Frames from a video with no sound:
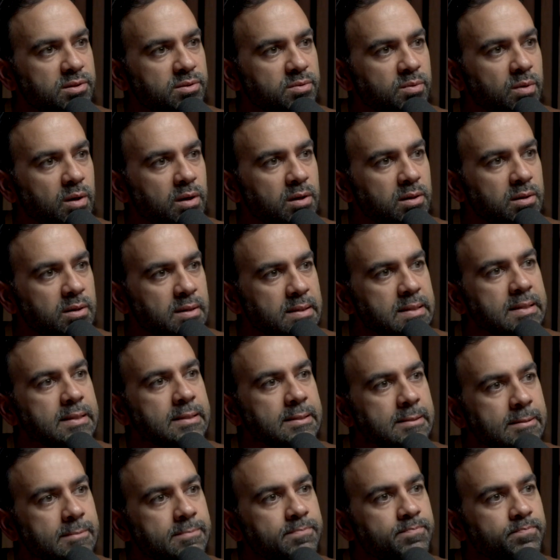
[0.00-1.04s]
as well.
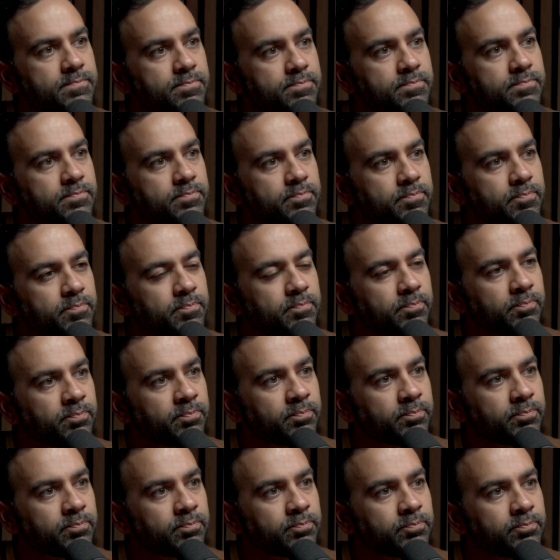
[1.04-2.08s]
Mm. How is
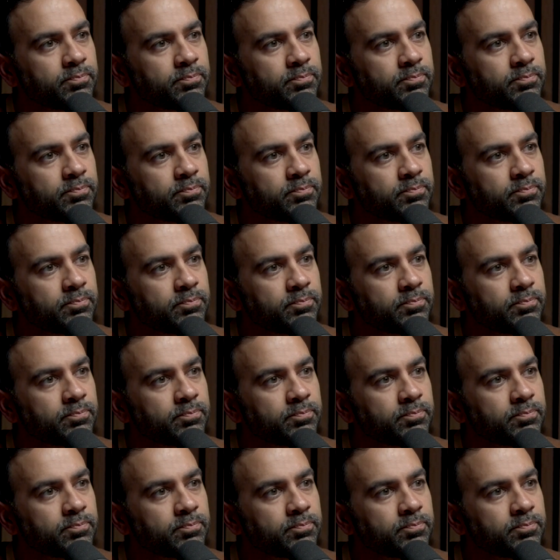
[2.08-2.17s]
that?